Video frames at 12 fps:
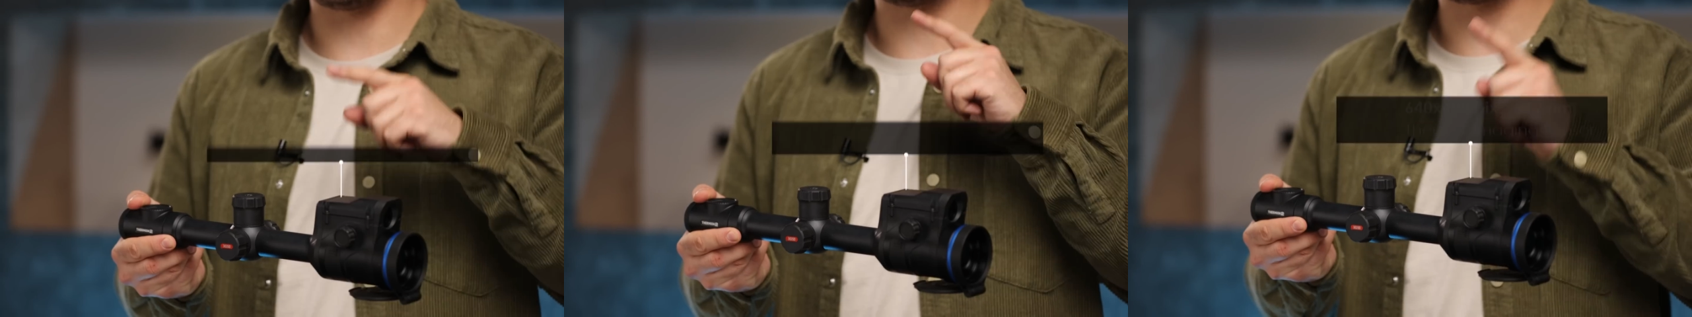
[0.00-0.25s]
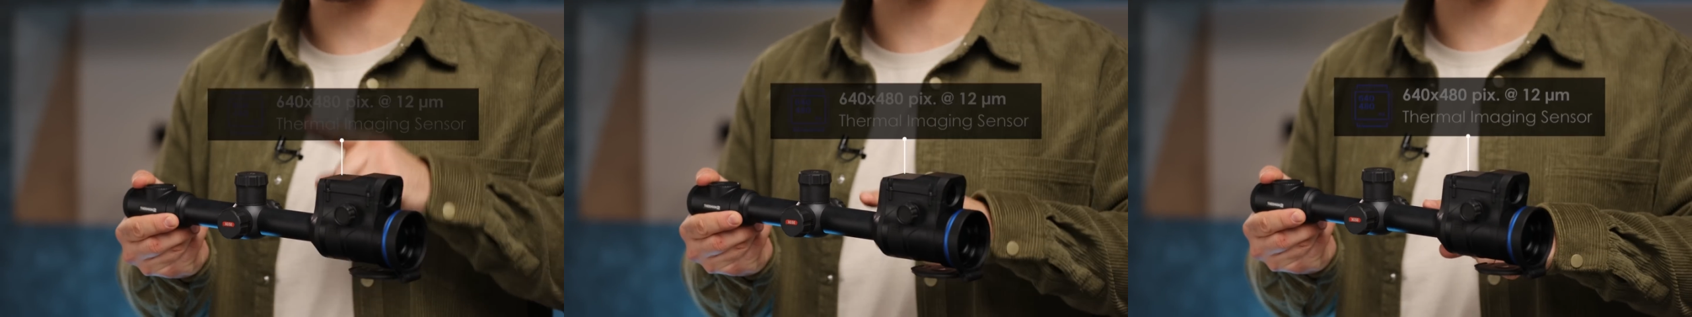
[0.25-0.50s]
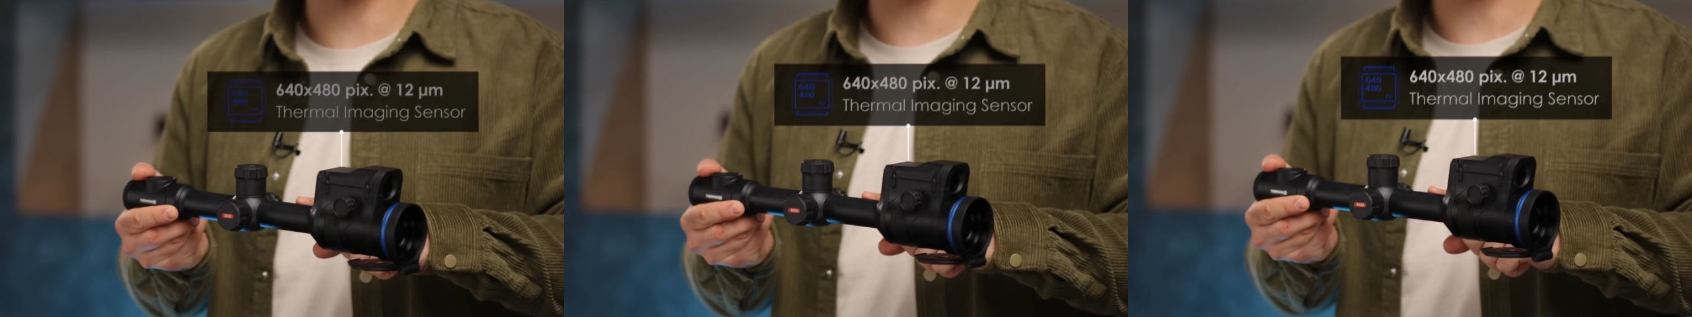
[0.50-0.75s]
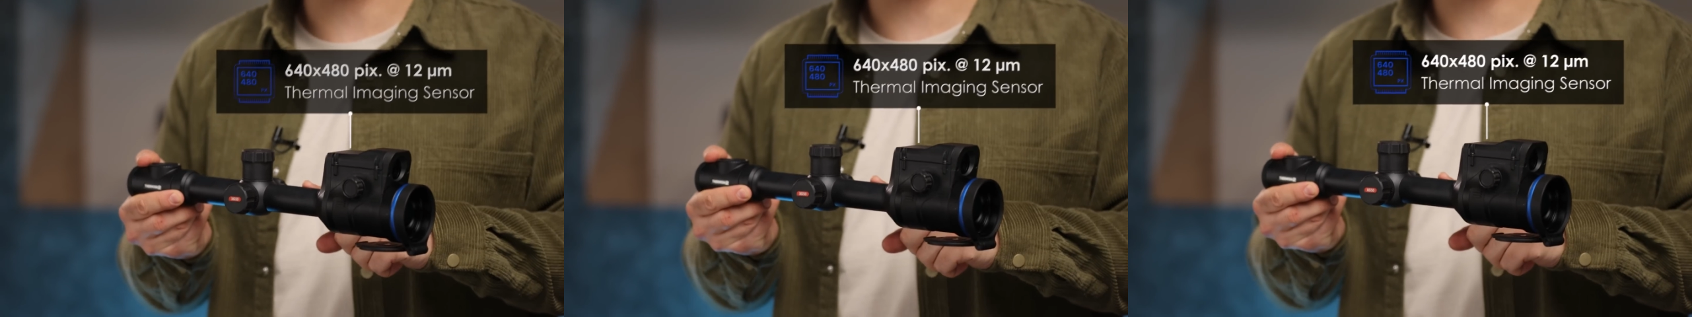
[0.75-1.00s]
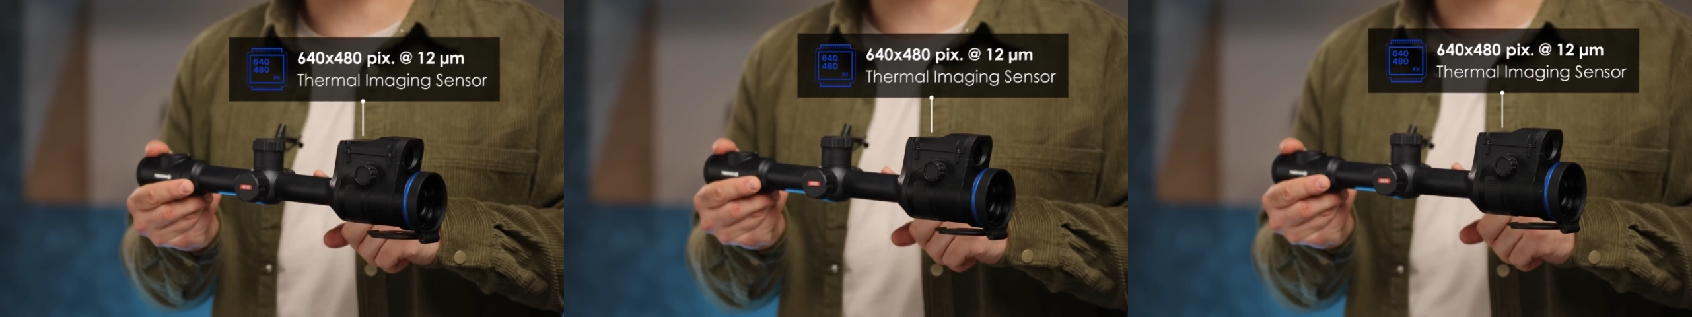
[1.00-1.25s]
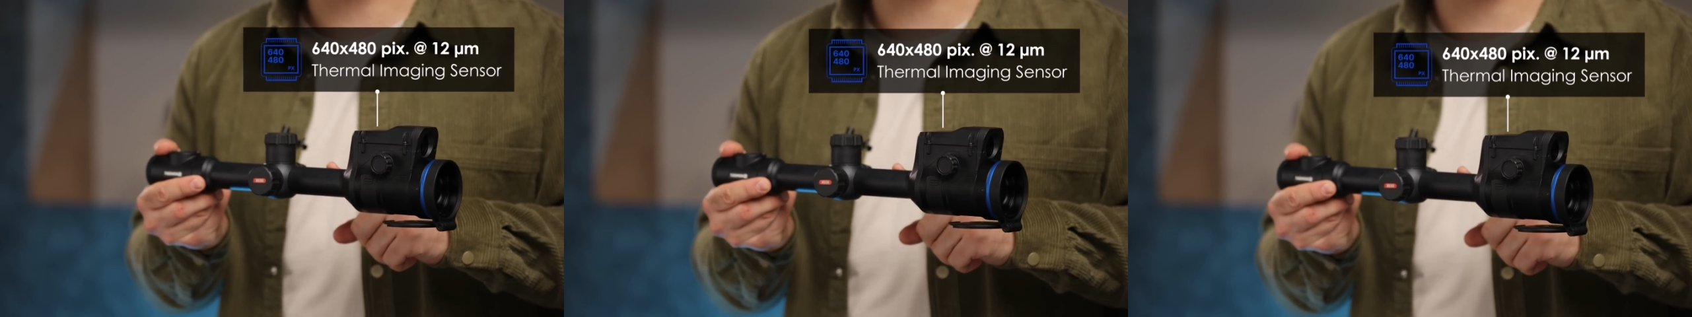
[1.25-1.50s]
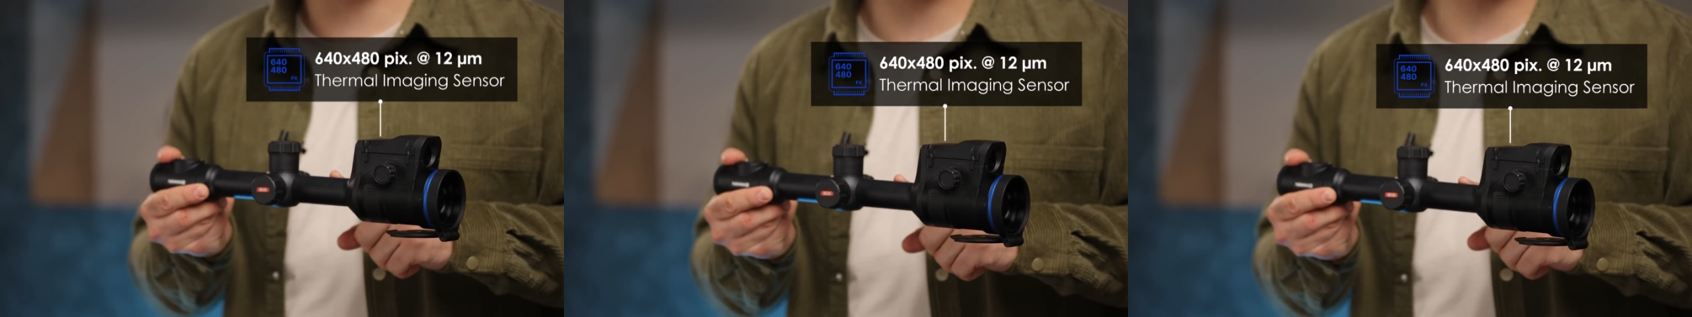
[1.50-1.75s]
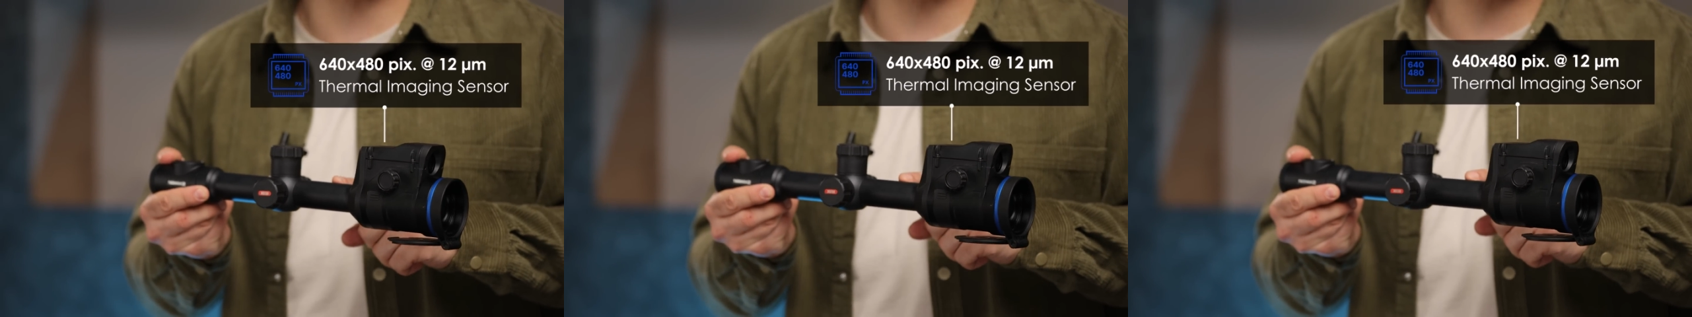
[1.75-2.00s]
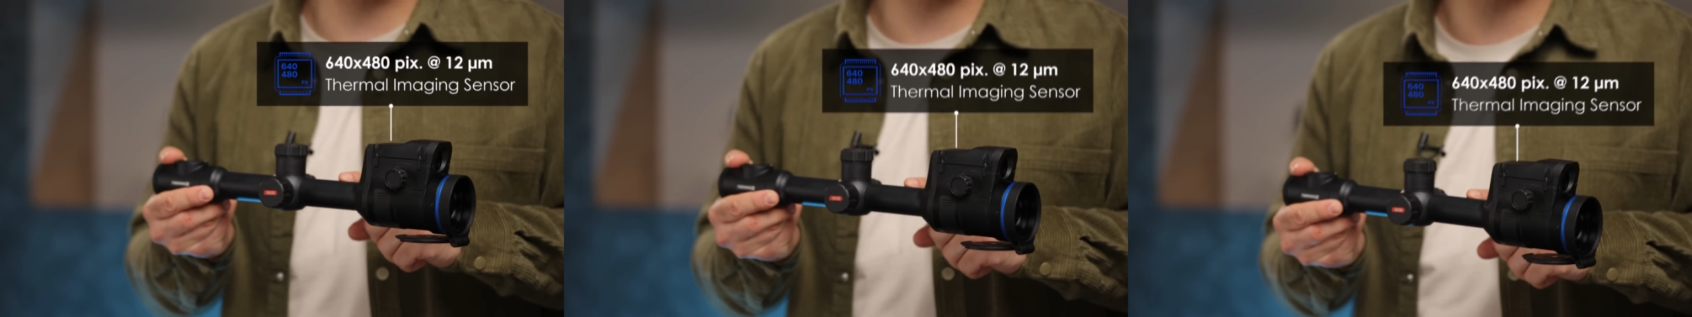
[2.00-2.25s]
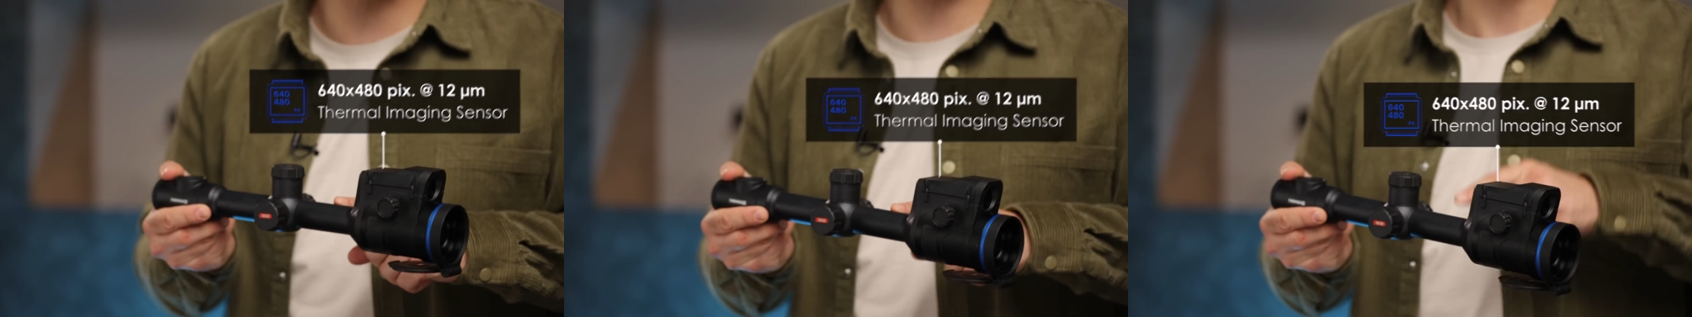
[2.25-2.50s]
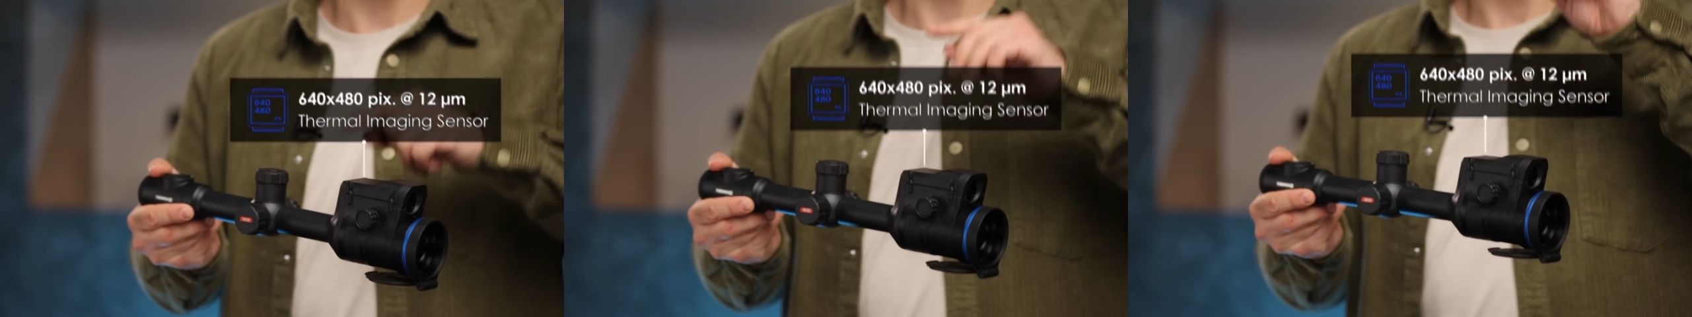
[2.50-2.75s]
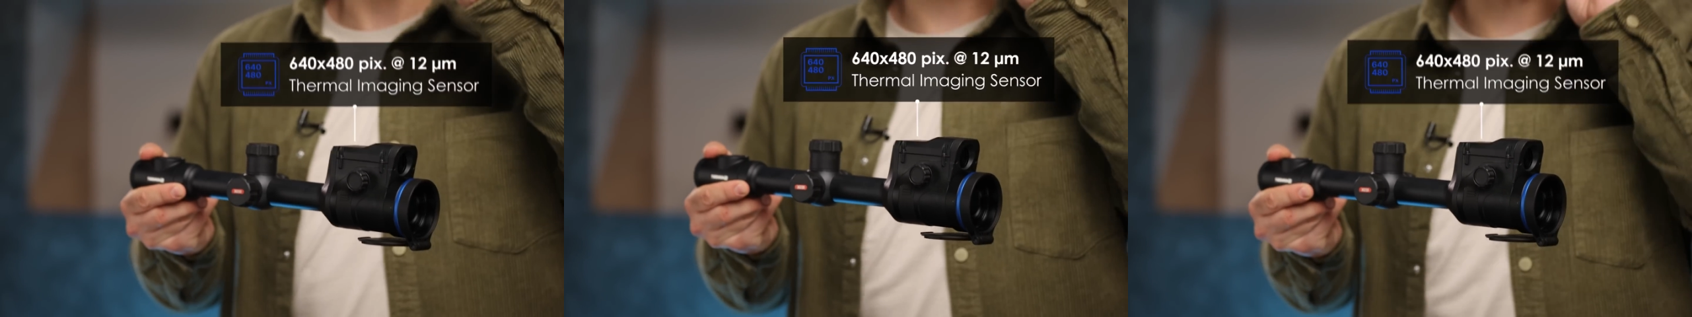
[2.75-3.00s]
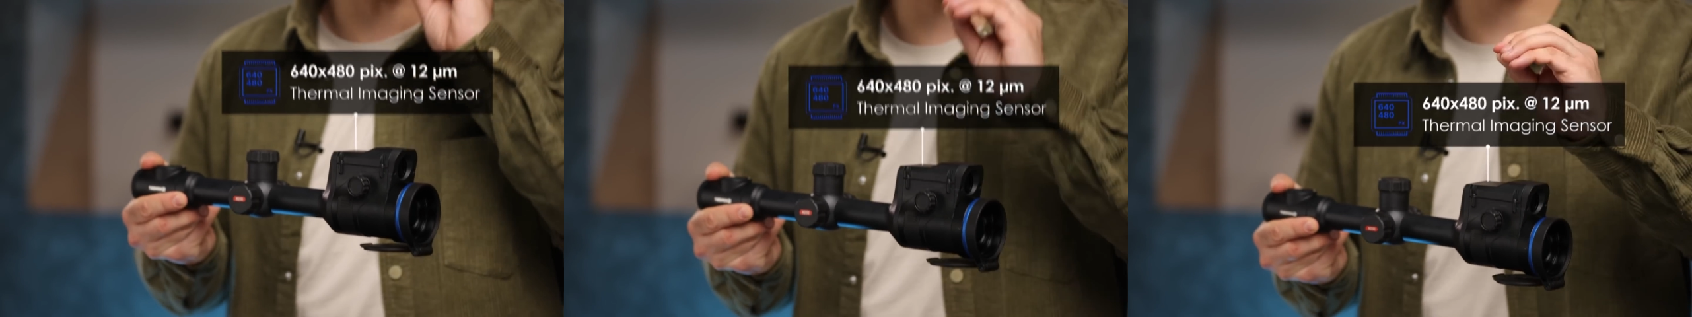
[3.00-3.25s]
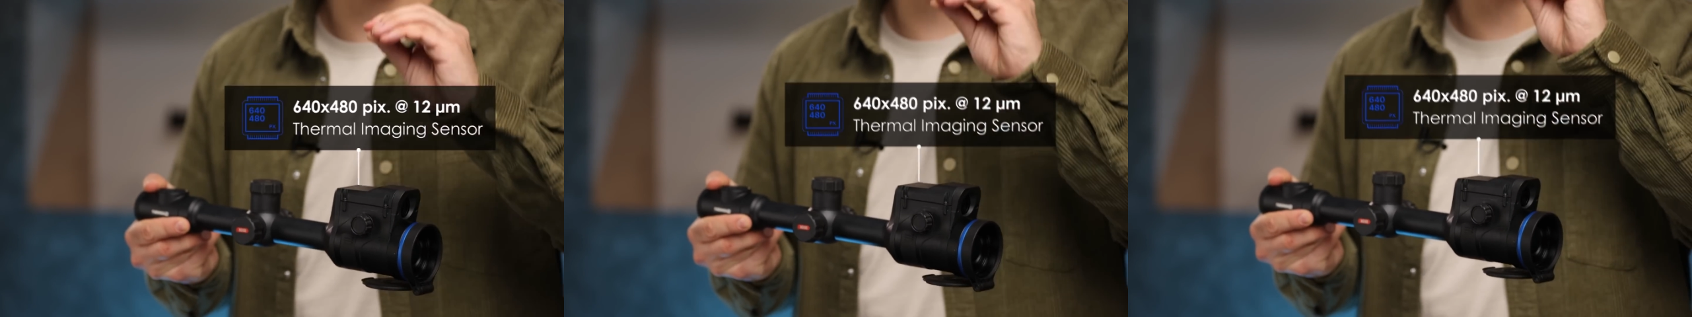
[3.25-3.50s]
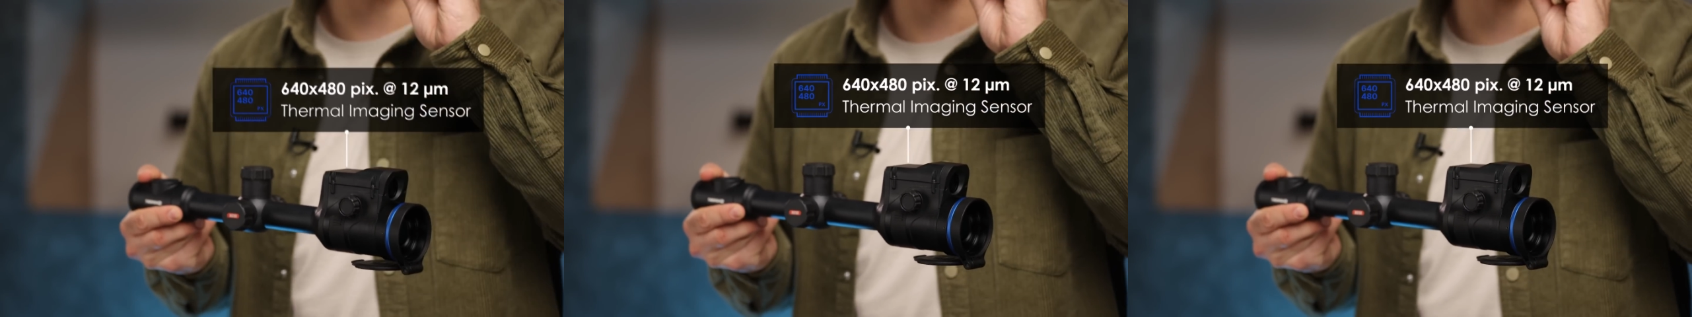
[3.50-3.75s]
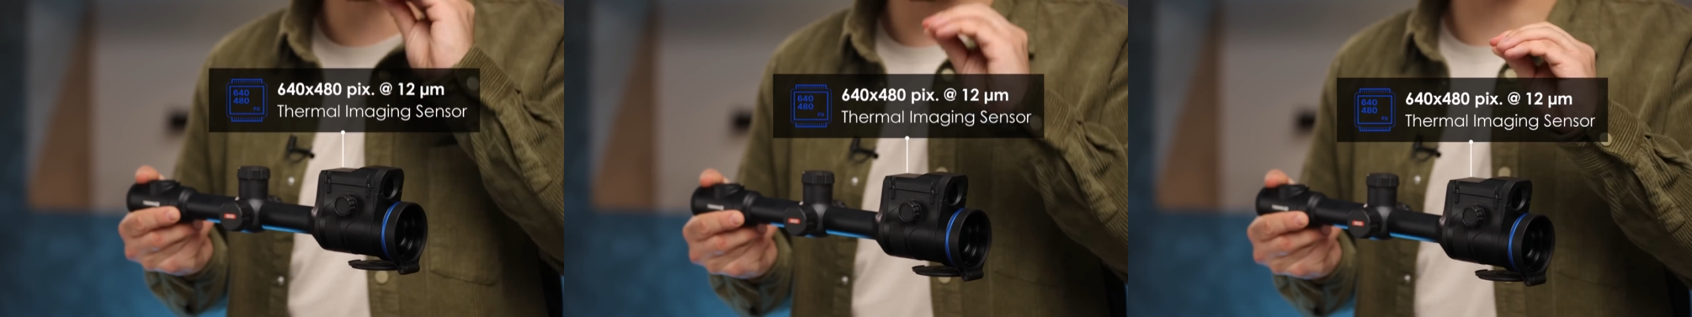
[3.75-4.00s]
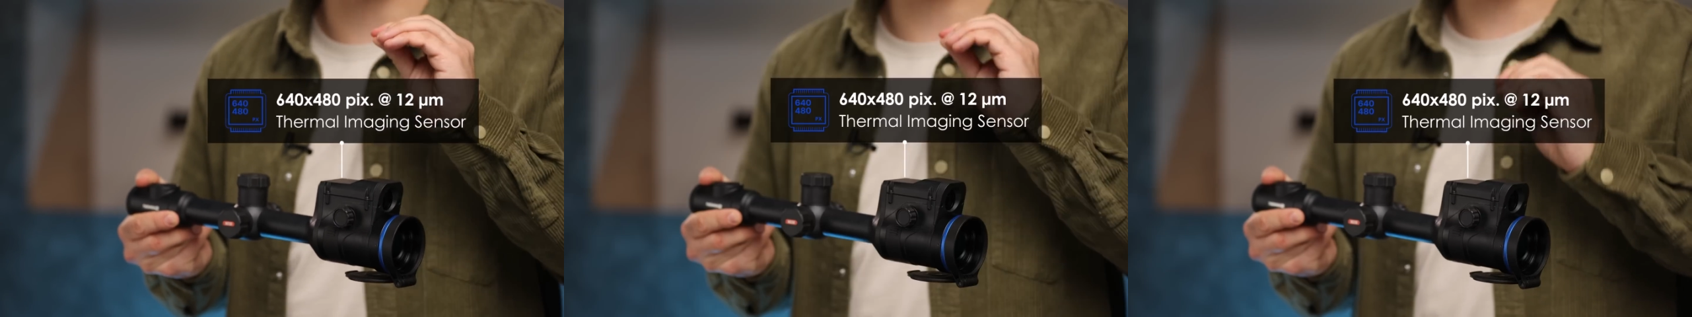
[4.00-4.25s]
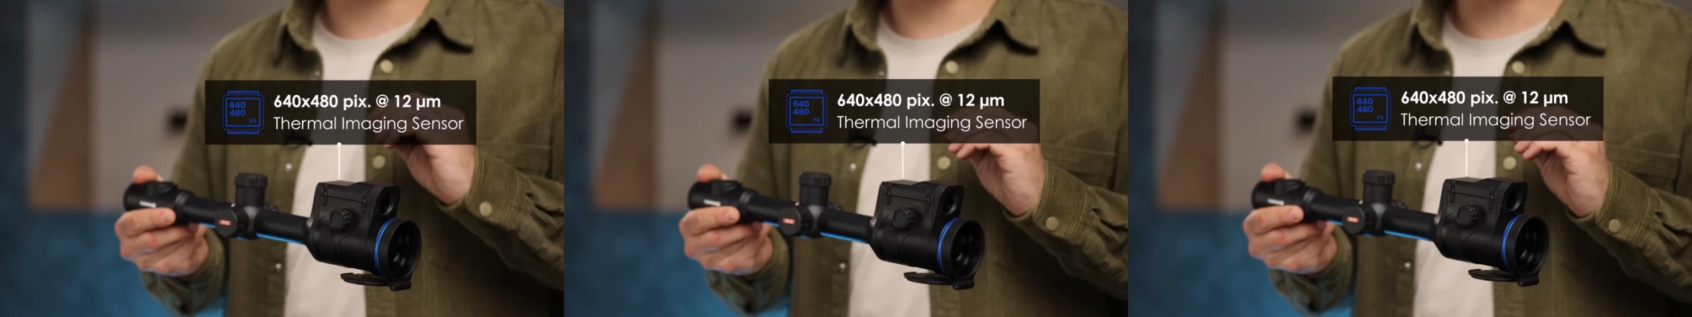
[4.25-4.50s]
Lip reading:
Nobody's mouth can be seen.